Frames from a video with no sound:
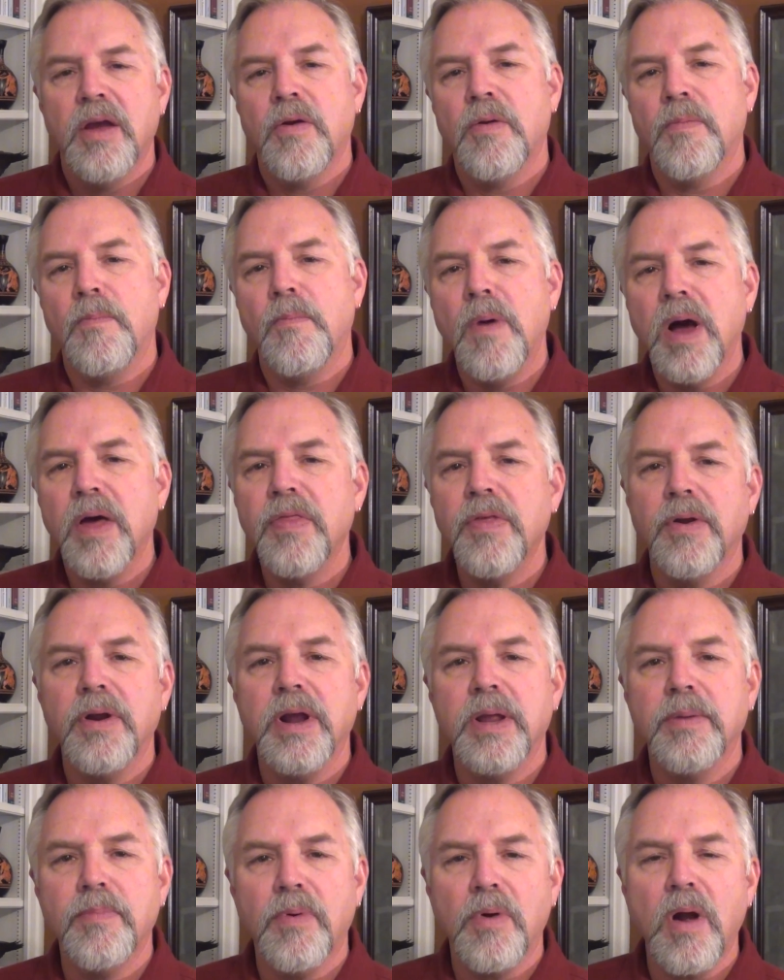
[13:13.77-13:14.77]
Her mother
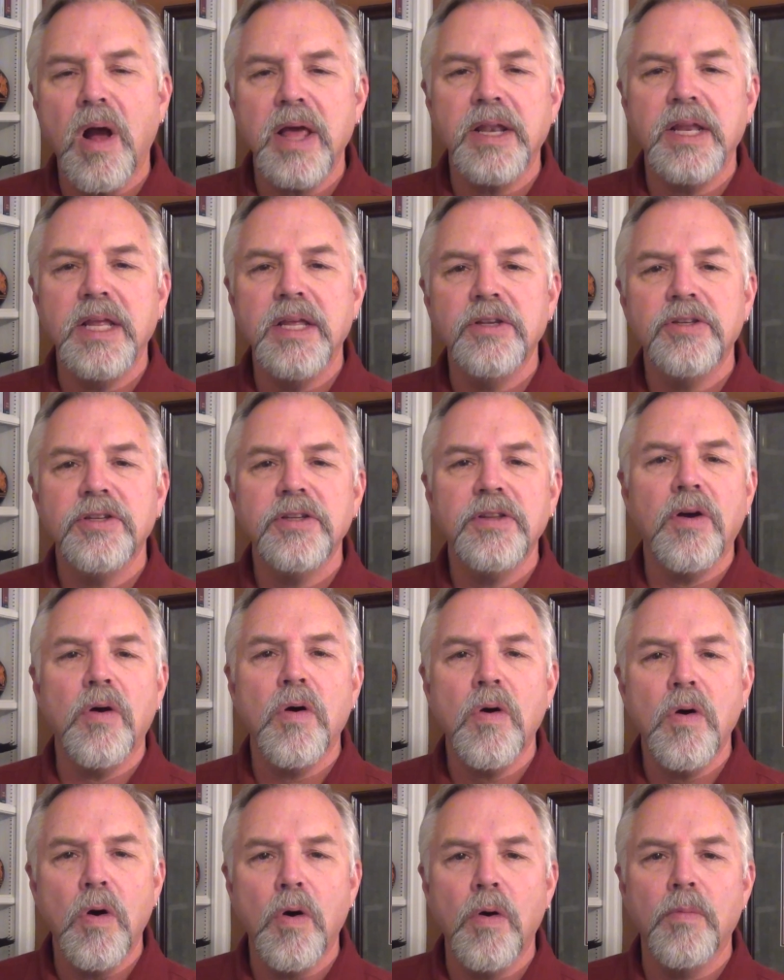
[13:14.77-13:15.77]
had brought into the
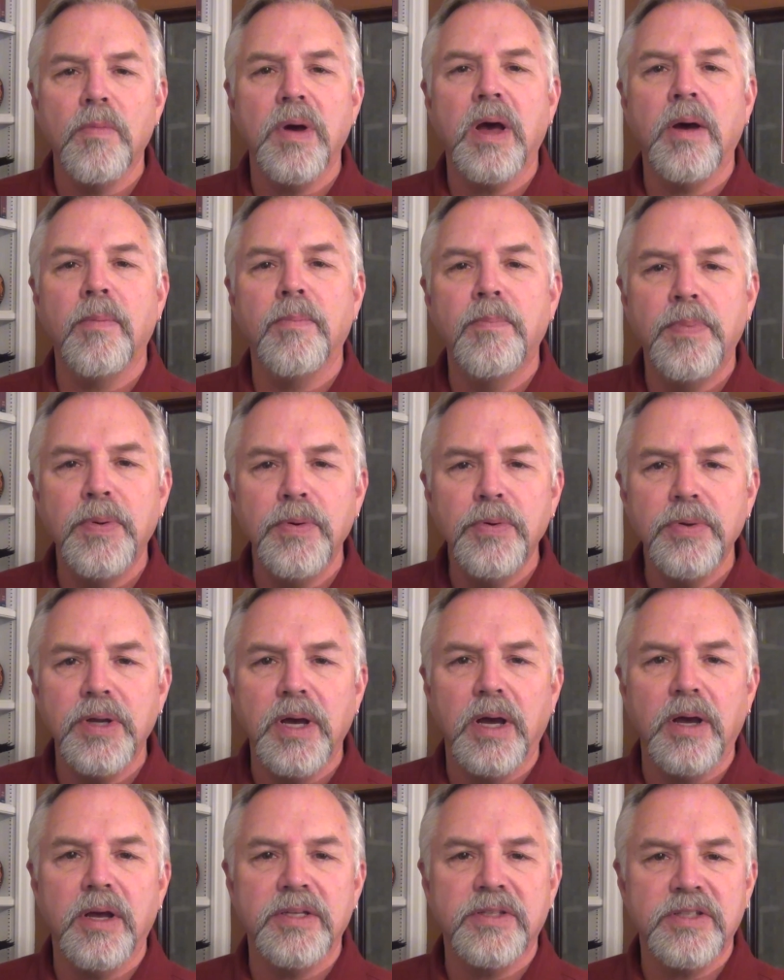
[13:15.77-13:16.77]
home a
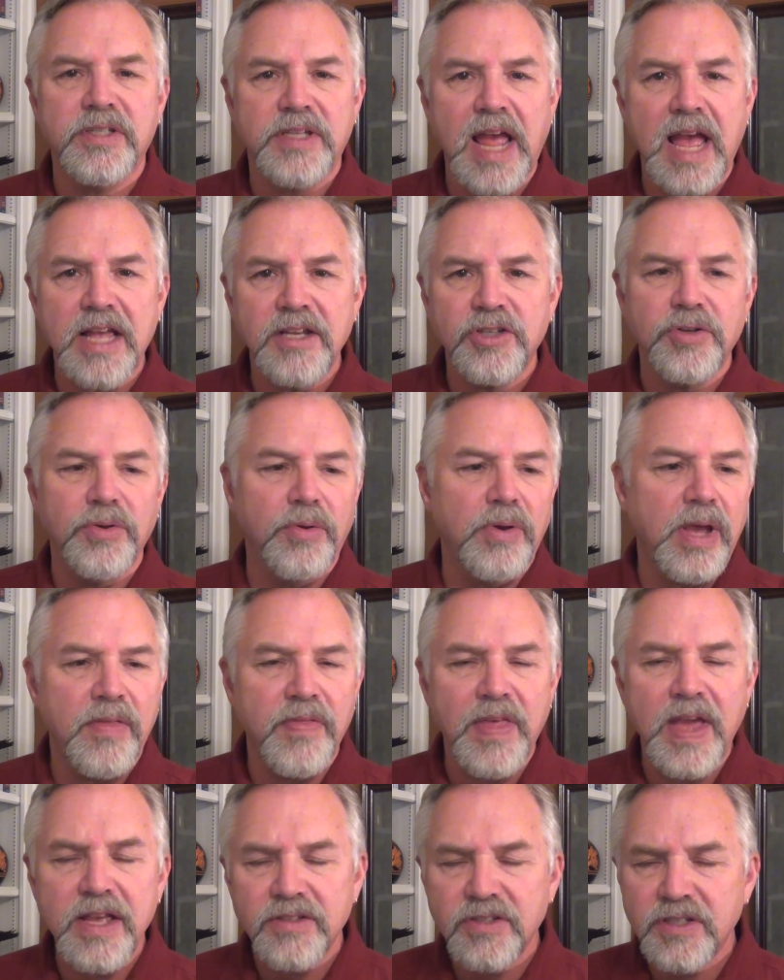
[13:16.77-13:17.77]
Buddha, a statue,
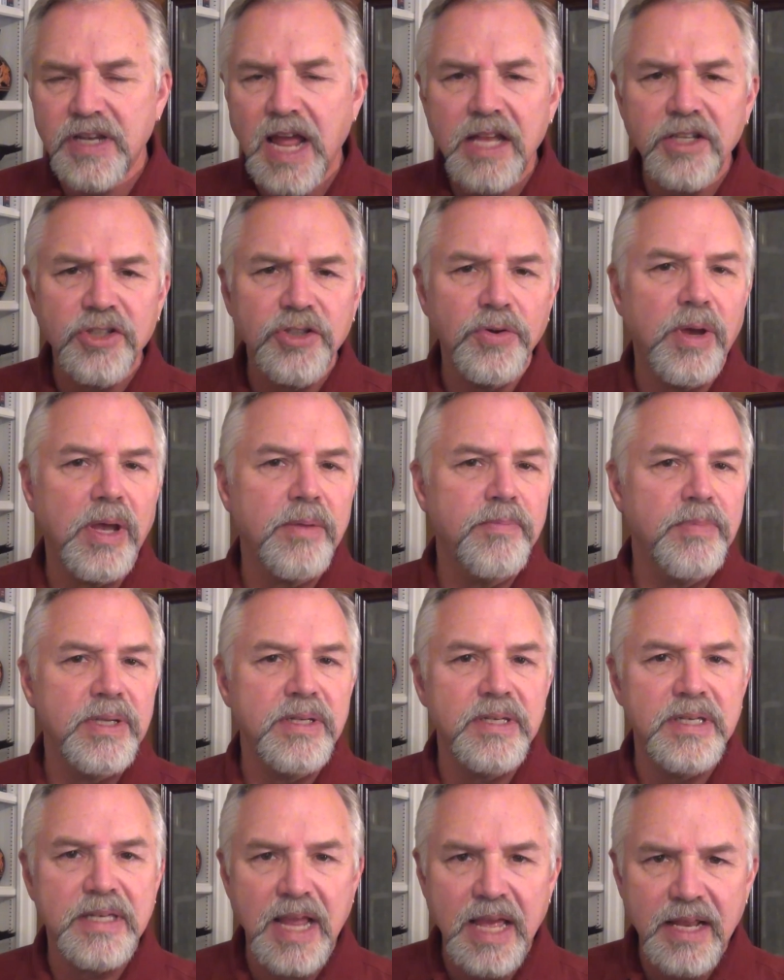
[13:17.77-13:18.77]
and that statue had
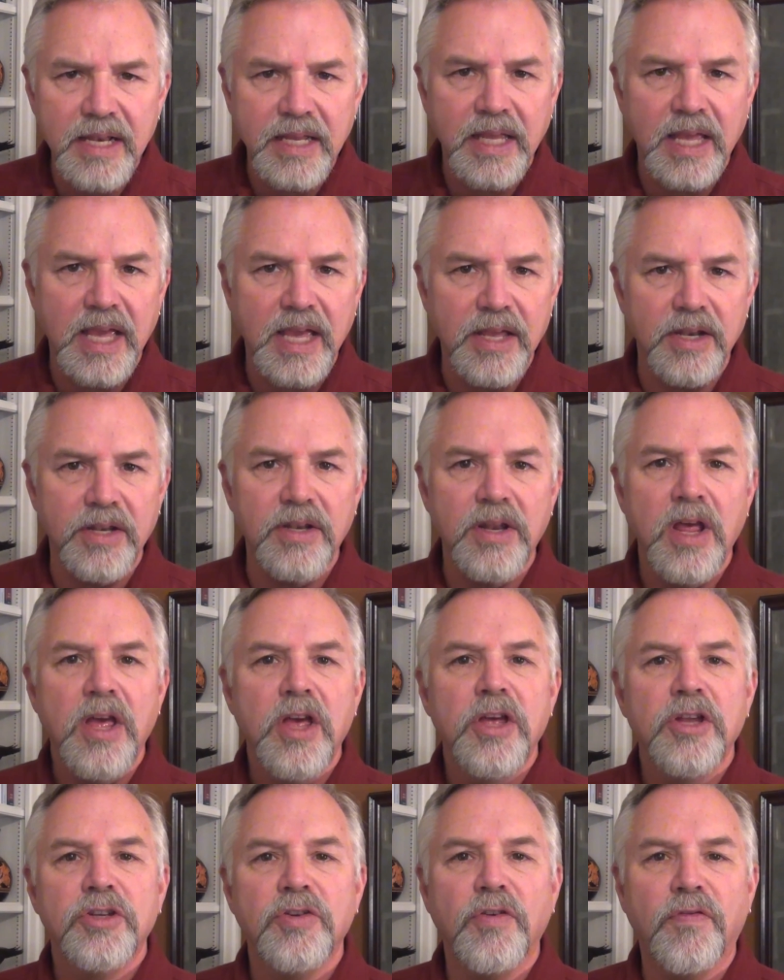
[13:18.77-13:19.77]
been dedicated
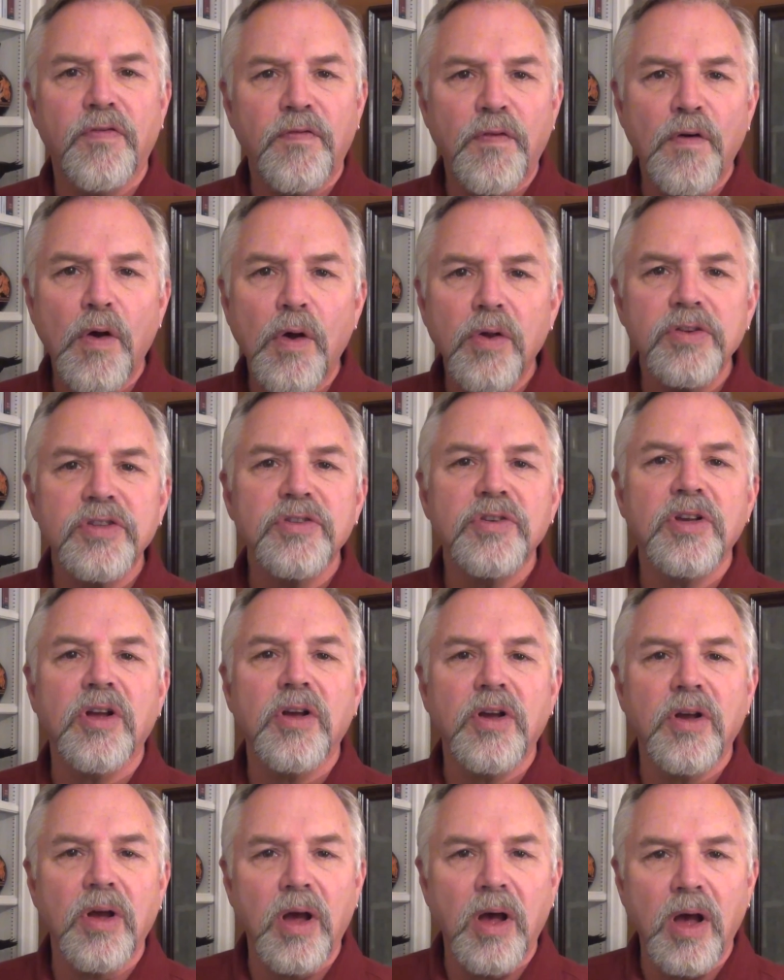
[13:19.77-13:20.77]
to false
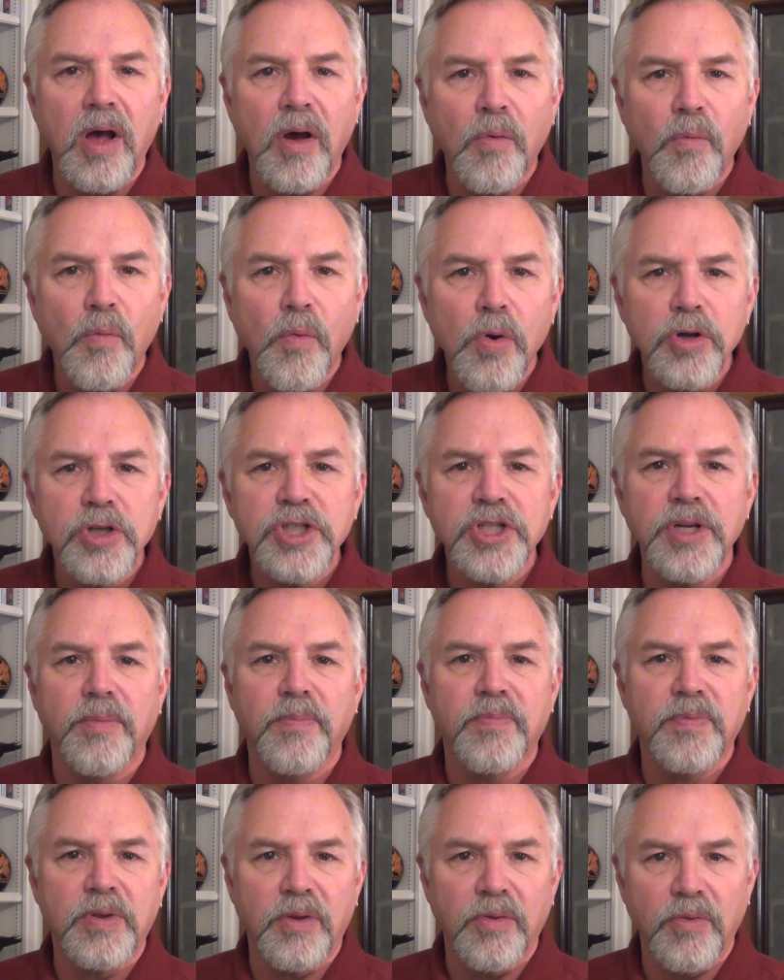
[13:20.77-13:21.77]
uh,
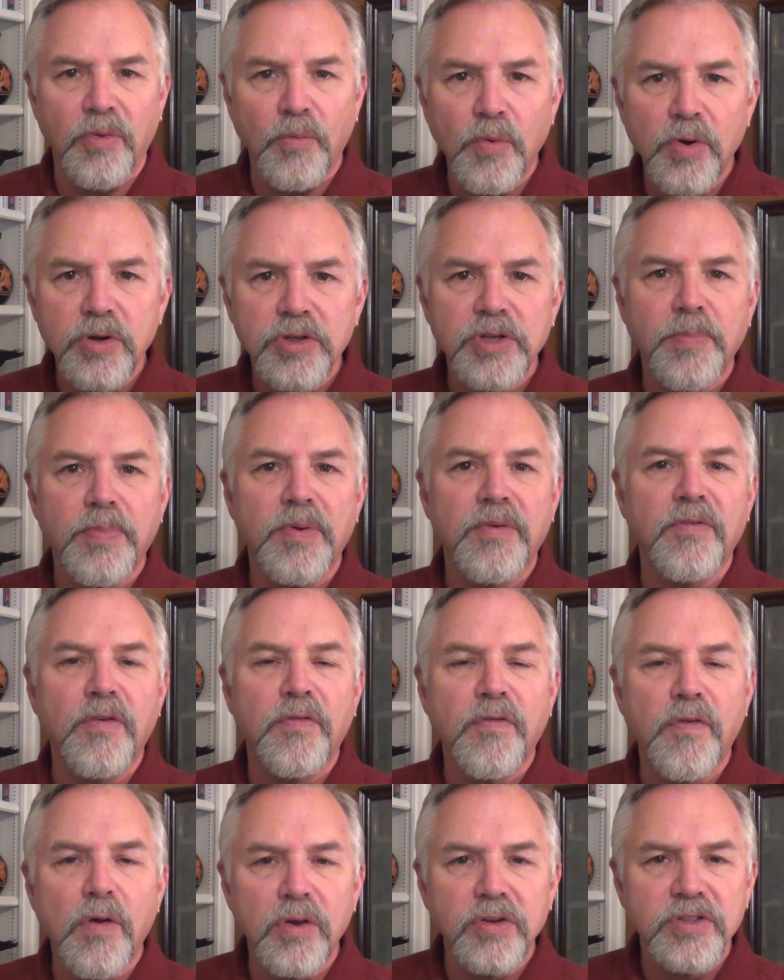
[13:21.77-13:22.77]
worship, to the worship of a
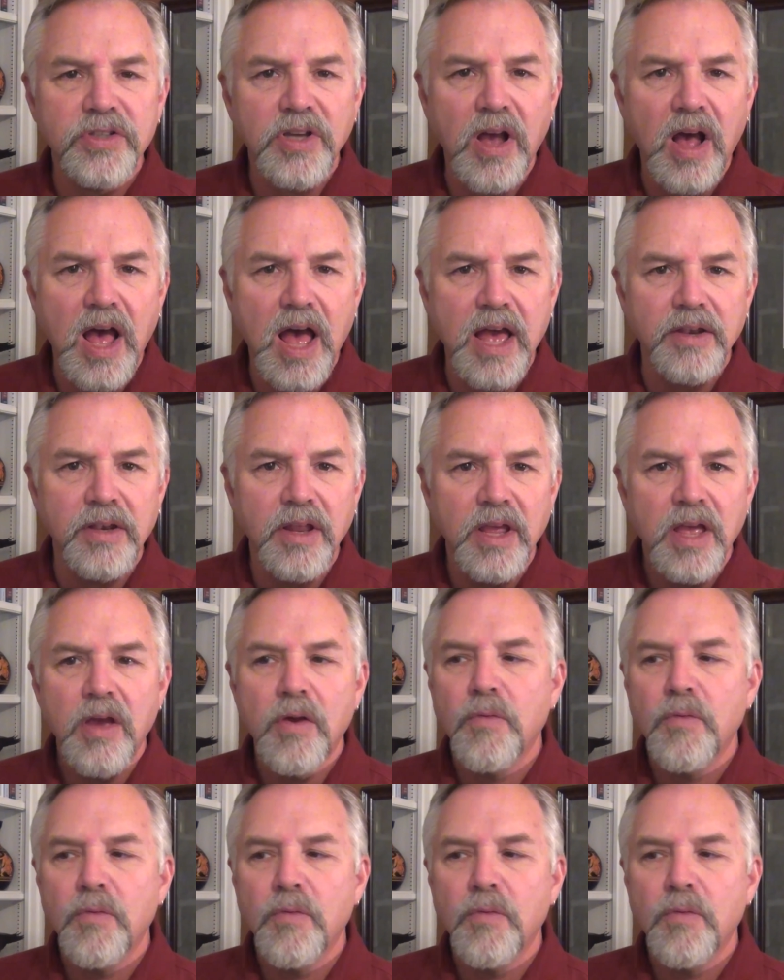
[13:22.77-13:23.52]
false god.